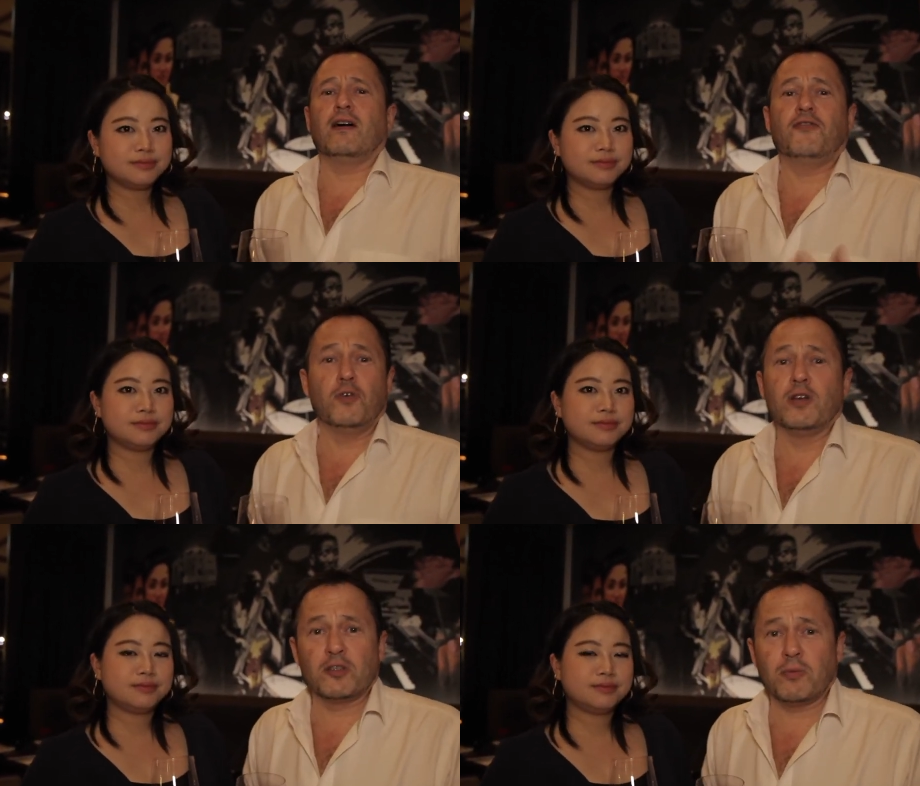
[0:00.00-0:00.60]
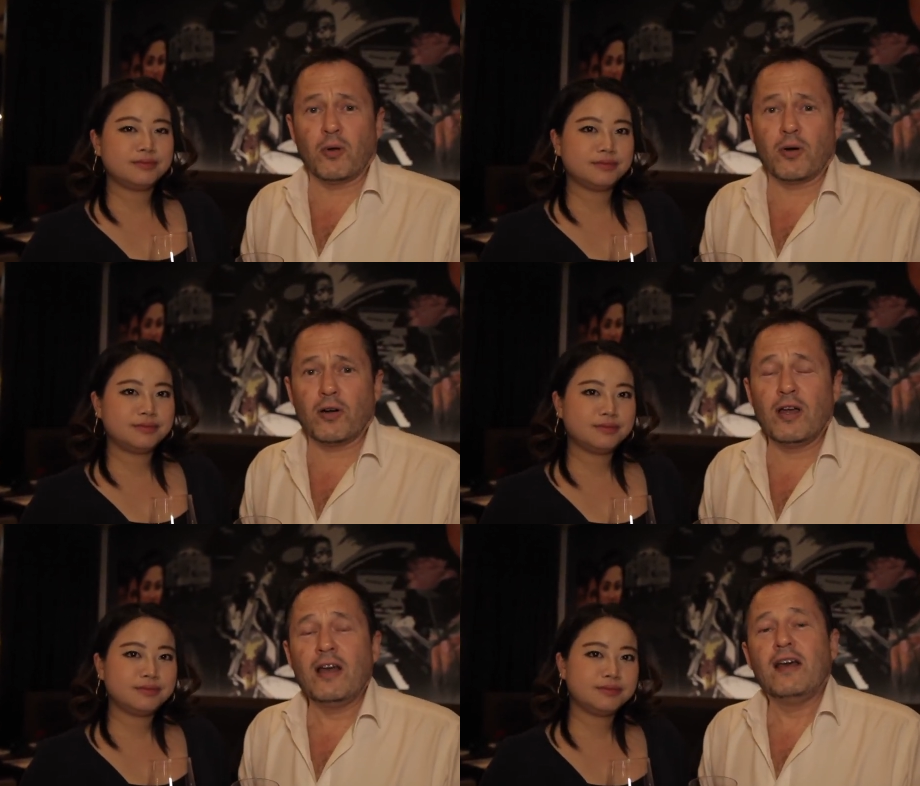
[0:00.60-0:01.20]
Speaker 1: a food
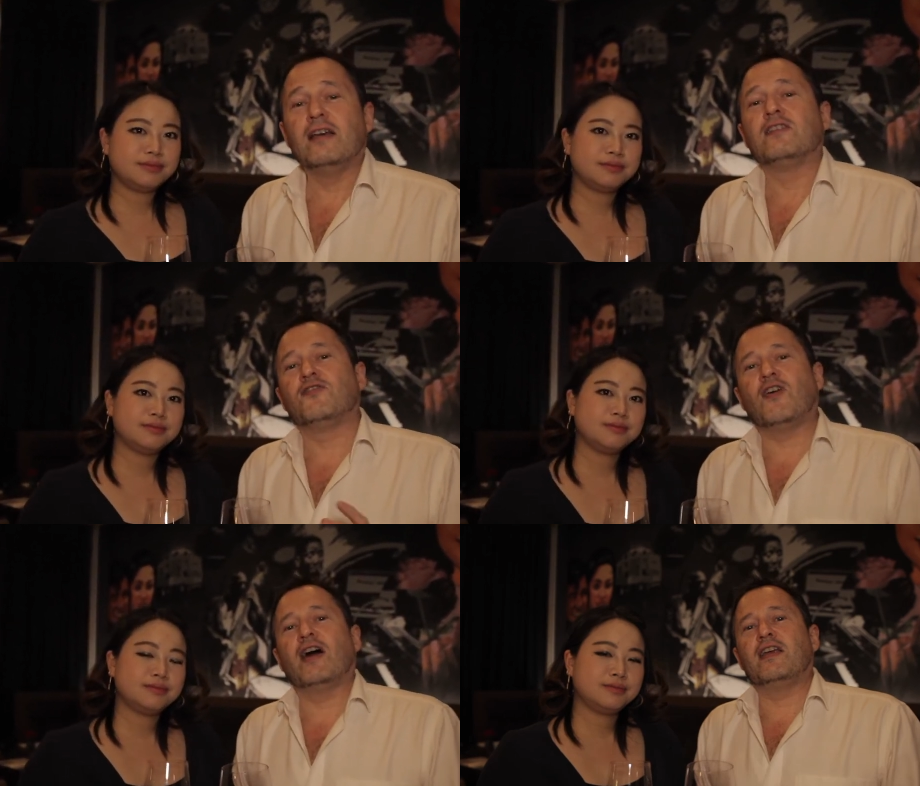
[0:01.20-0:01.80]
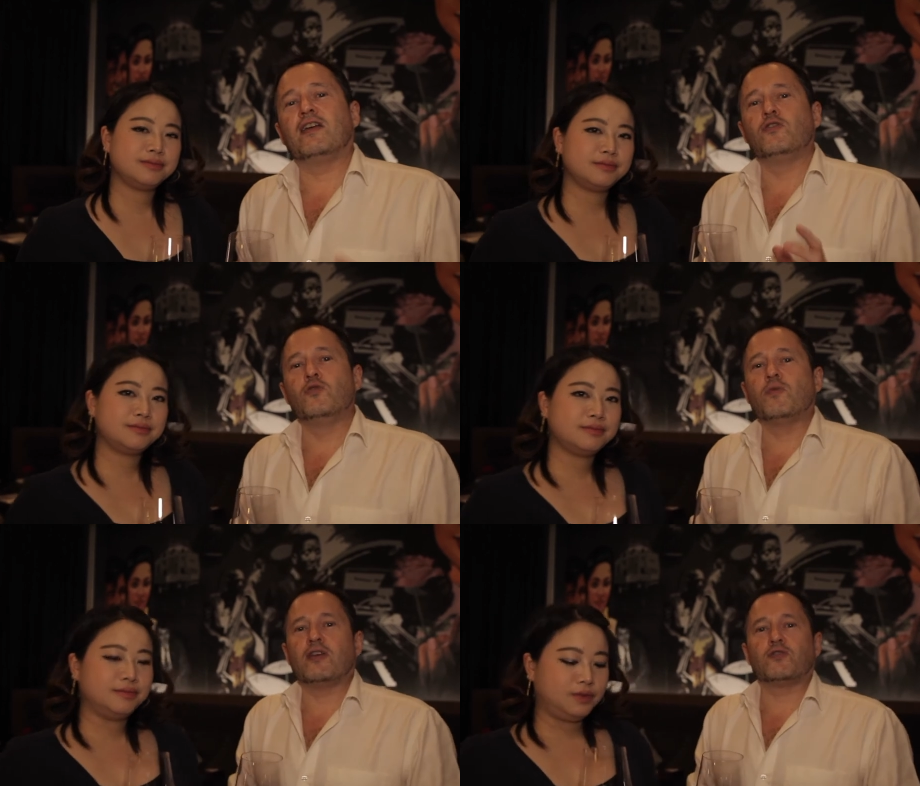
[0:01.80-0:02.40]
explorer is finding new
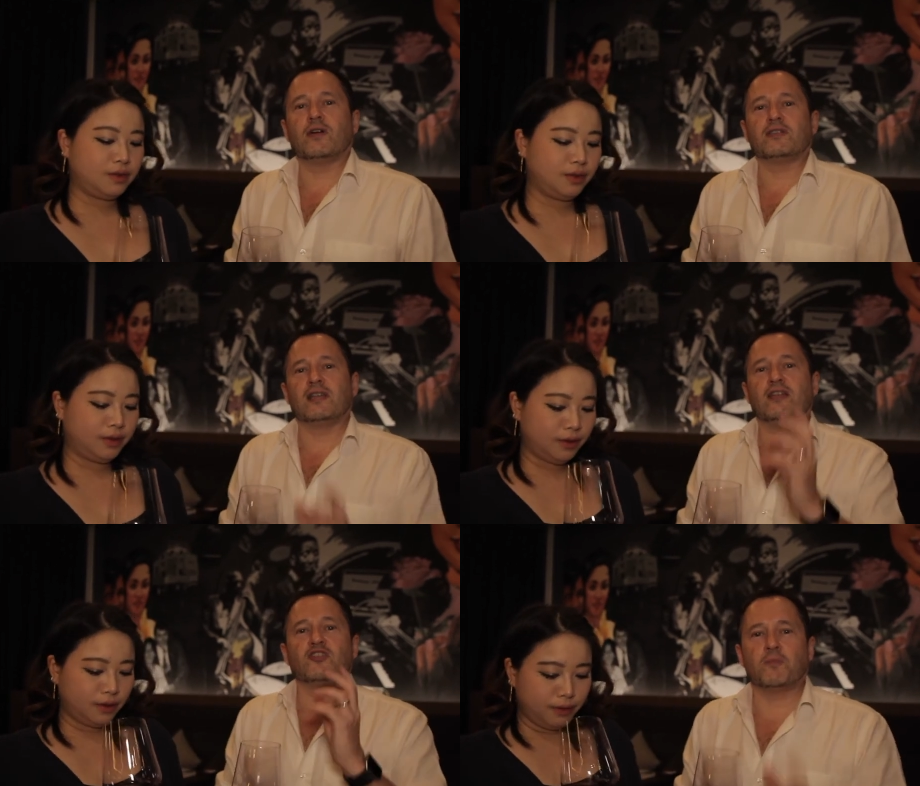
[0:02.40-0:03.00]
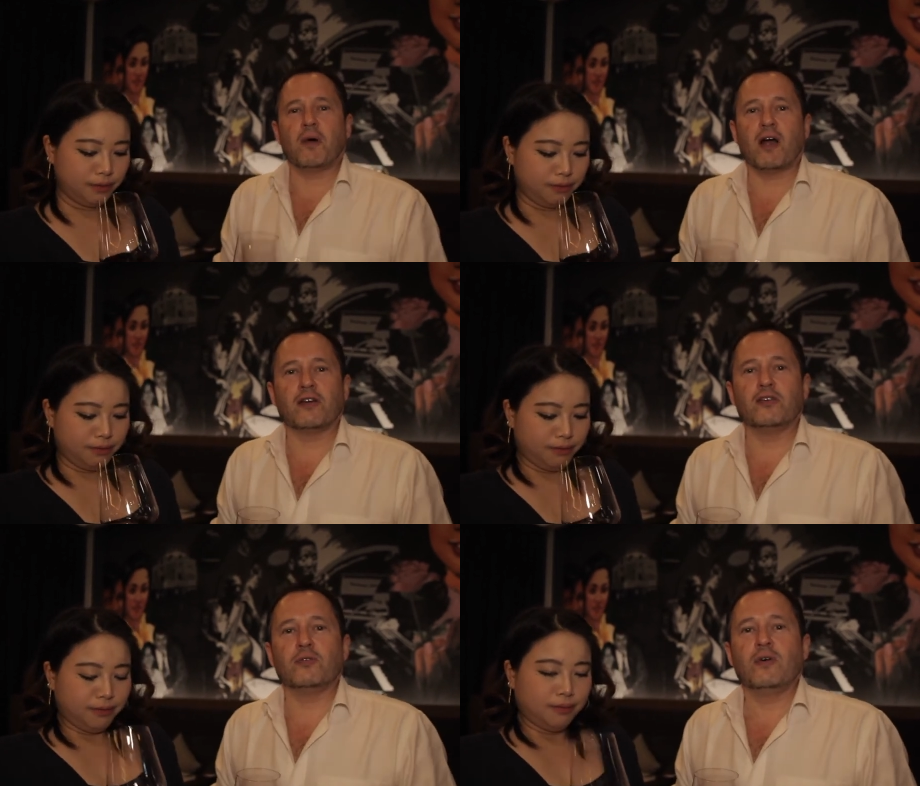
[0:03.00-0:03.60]
restaurants that inspire
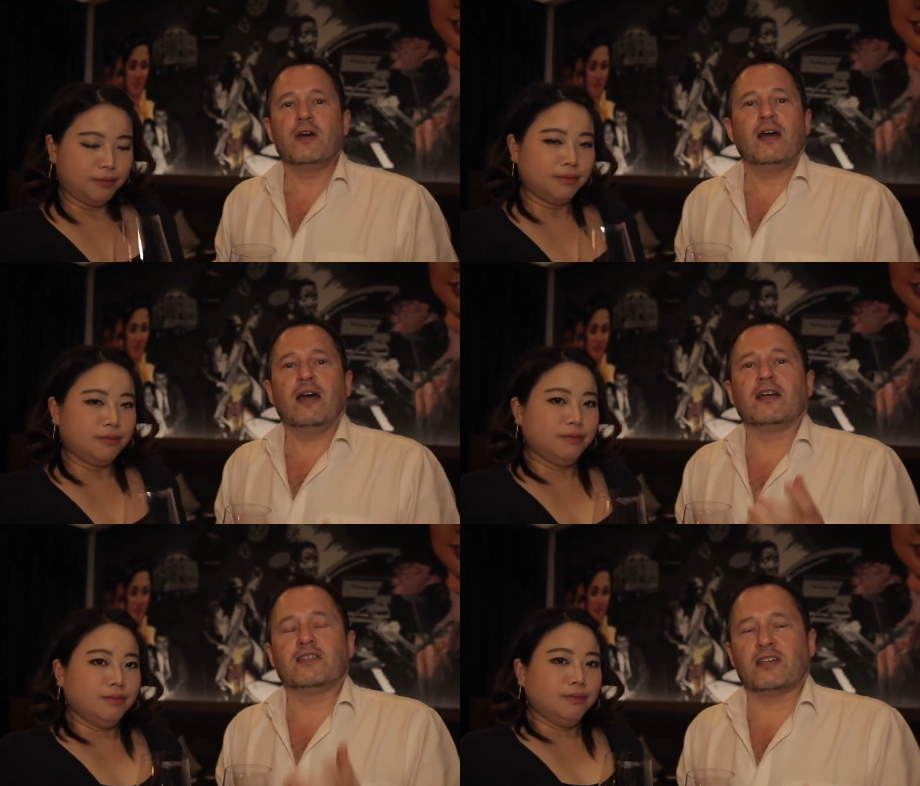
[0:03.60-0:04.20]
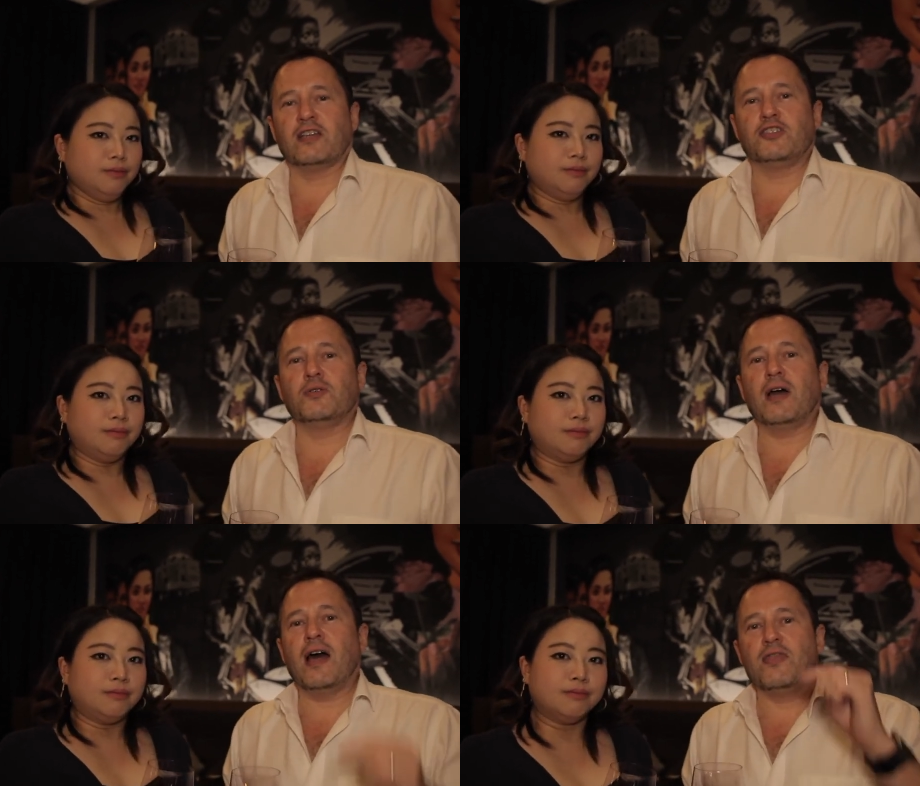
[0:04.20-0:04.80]
you and excite you
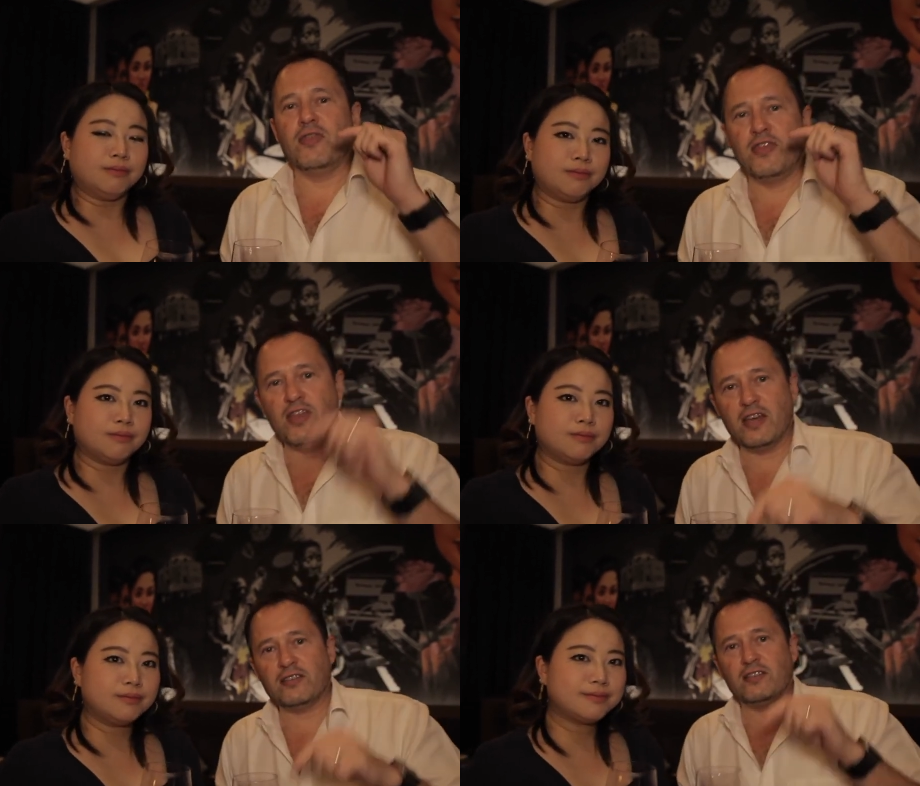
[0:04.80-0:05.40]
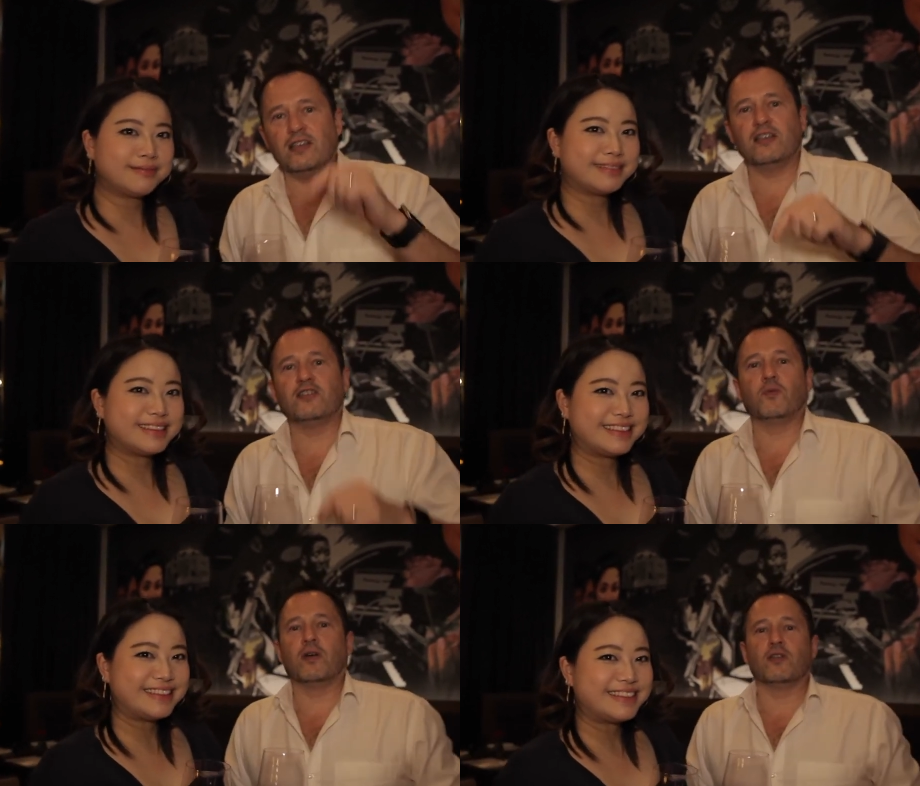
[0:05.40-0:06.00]
and this is
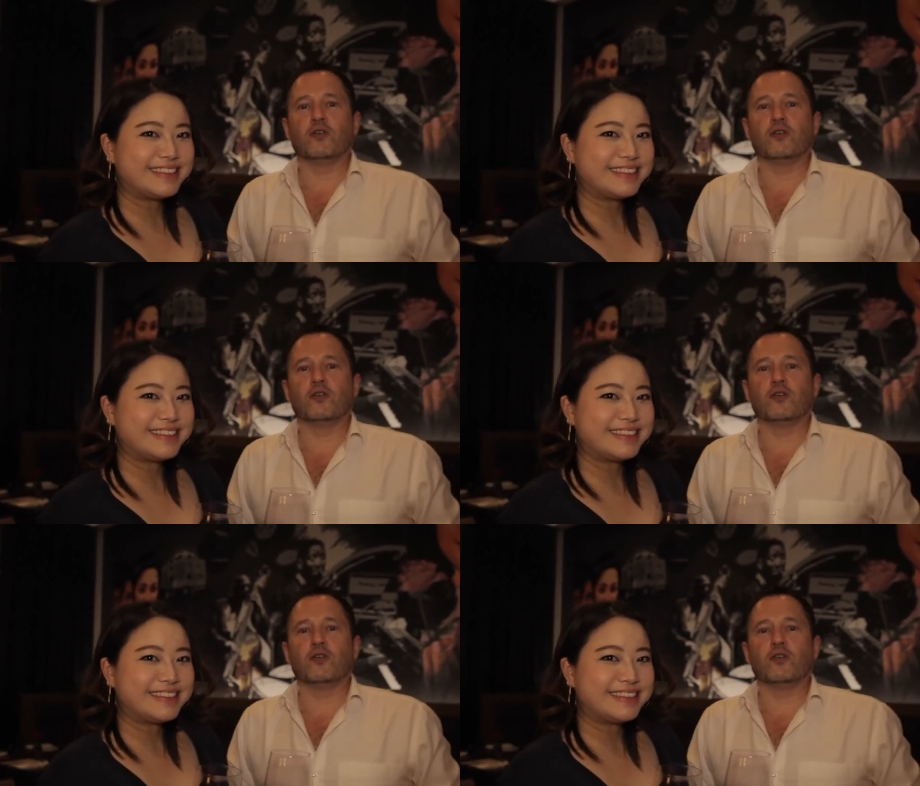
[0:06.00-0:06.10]
one of